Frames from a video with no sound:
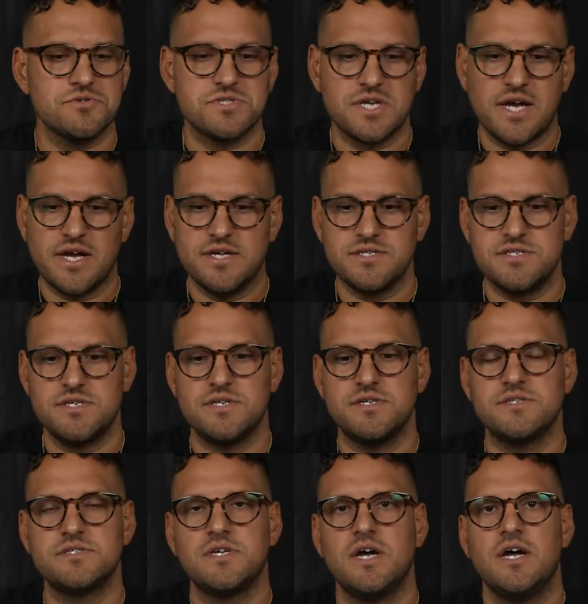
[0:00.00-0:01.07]

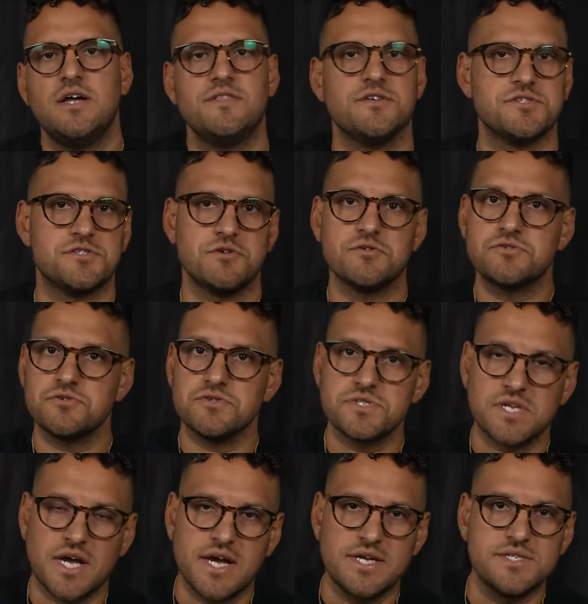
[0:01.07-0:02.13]
sciences, the social
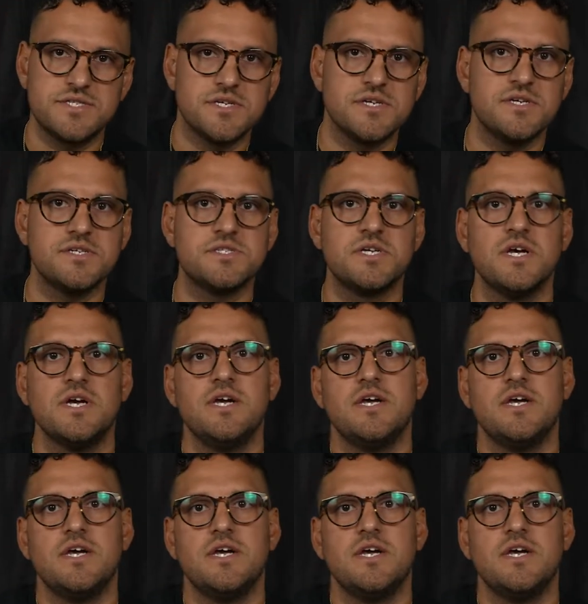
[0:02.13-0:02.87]
sciences,